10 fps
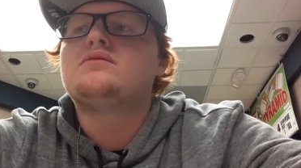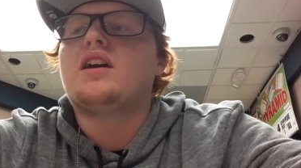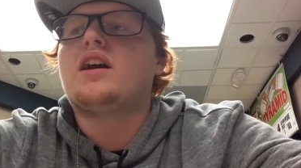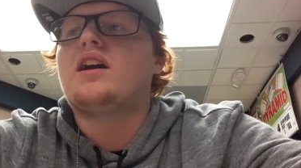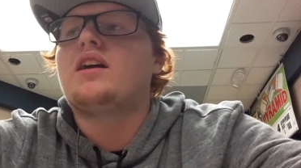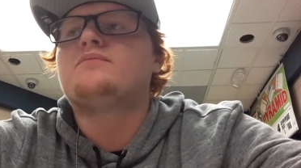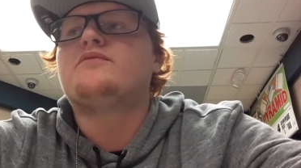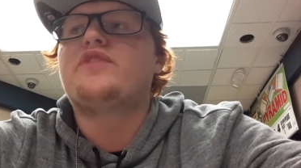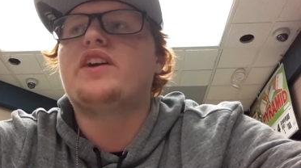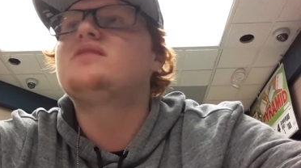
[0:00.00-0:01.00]
um,
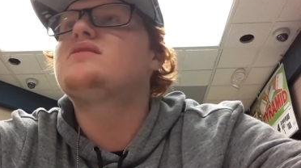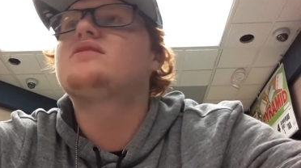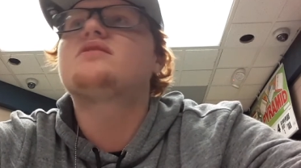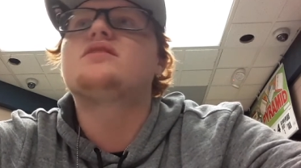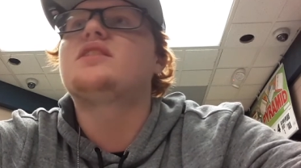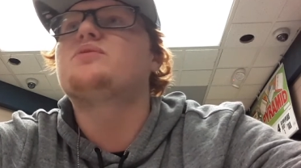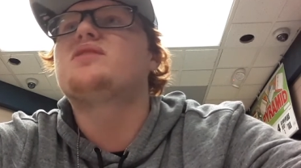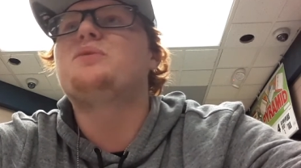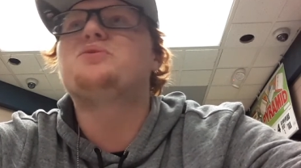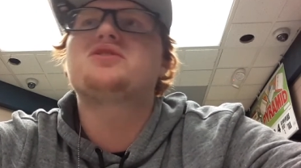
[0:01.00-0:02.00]
Vince, he was
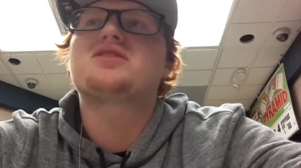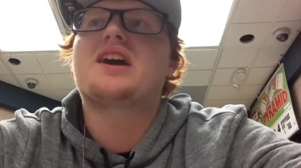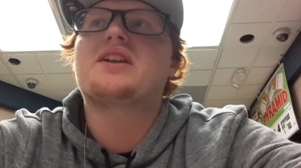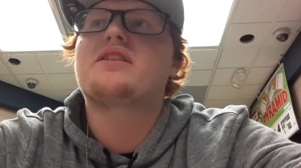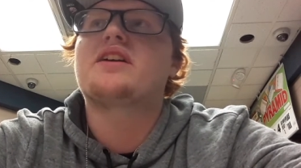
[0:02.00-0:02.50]
he was just kind of